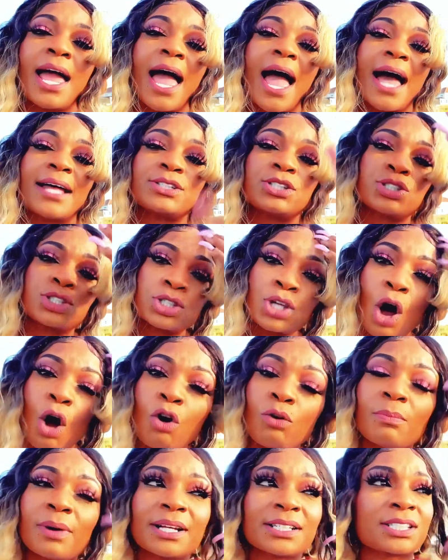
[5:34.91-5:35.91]
had
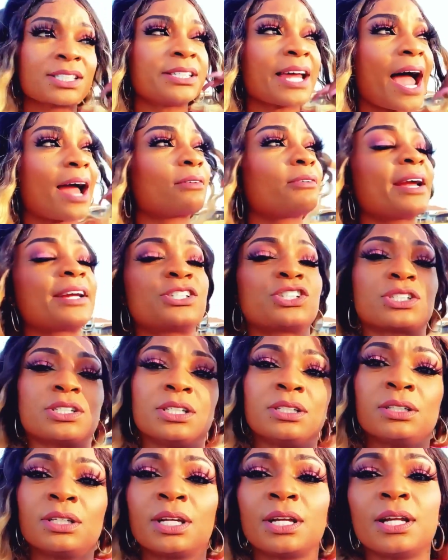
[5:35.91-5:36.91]
so much
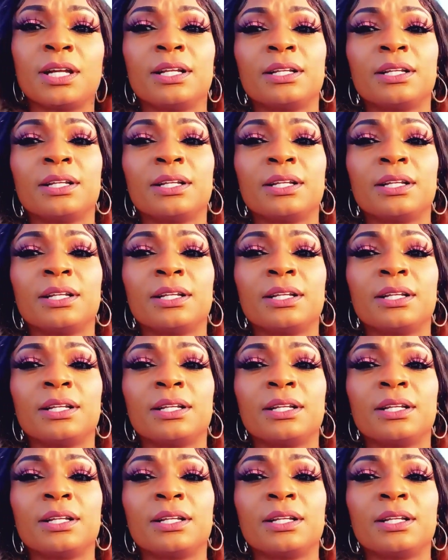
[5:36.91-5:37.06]
direction